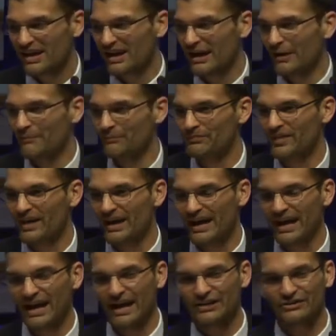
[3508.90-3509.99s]
Um,
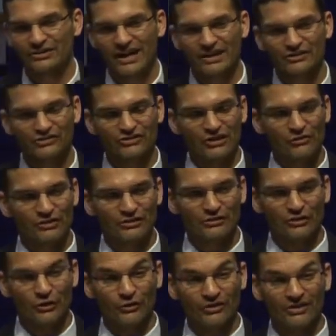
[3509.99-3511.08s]
I, I, I just generally
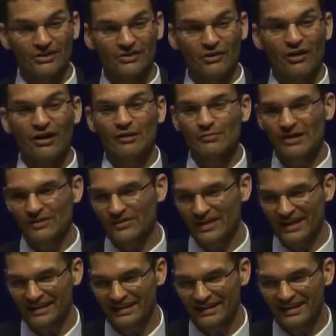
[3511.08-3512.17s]
don't talk about
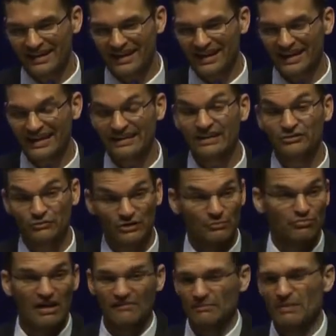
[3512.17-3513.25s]
that. Uh, unless it's in
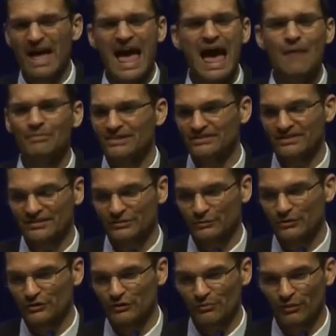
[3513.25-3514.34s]
private. I'm happy to discuss it
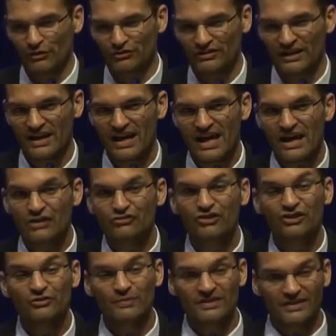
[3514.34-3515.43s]
with you in person.
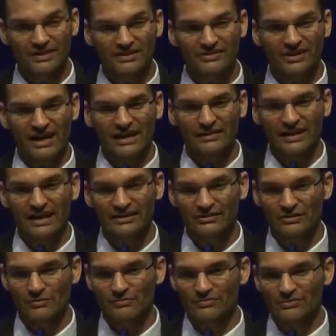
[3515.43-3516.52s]
Just because I like
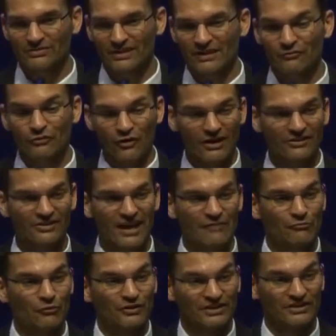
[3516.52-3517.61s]
to give talks that
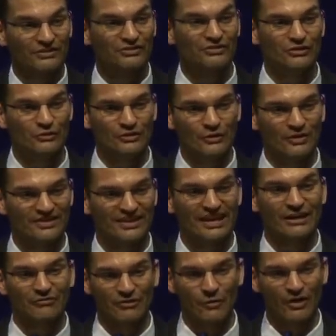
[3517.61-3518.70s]
everyone can listen to and no one gets
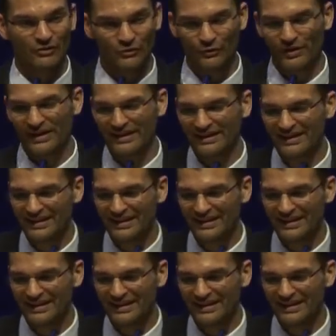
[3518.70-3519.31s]
angry and walks away.